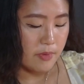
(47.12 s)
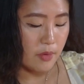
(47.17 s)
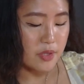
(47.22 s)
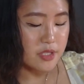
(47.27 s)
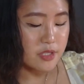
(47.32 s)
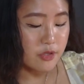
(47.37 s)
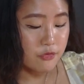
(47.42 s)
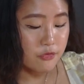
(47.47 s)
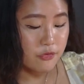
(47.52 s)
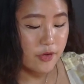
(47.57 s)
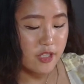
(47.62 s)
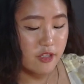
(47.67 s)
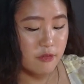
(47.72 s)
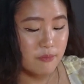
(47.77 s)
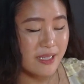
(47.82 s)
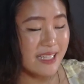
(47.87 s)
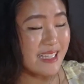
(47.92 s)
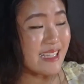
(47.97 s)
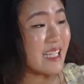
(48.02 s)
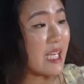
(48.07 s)
but was afraid
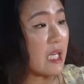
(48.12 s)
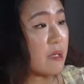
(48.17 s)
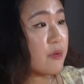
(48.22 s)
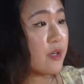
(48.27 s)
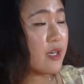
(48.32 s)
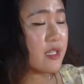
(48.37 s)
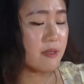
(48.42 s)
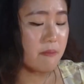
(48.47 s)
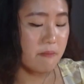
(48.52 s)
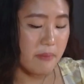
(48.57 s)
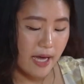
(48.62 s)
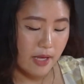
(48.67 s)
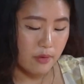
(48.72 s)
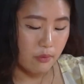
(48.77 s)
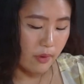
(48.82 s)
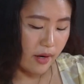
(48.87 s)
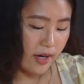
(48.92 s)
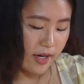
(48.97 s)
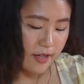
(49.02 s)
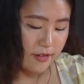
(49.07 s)
of being labeled as a
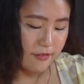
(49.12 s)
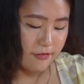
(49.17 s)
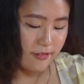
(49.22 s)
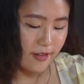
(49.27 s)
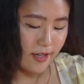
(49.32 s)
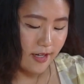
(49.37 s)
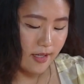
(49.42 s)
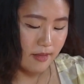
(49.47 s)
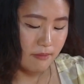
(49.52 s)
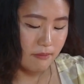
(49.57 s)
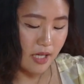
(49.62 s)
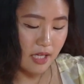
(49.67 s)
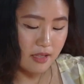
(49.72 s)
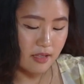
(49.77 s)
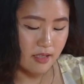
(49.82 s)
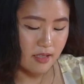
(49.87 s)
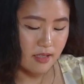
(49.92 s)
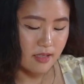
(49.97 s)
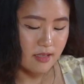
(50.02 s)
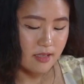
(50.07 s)
bad wife and
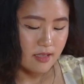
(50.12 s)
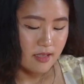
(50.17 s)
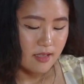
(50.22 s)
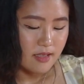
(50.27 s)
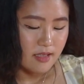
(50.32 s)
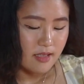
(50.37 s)
mother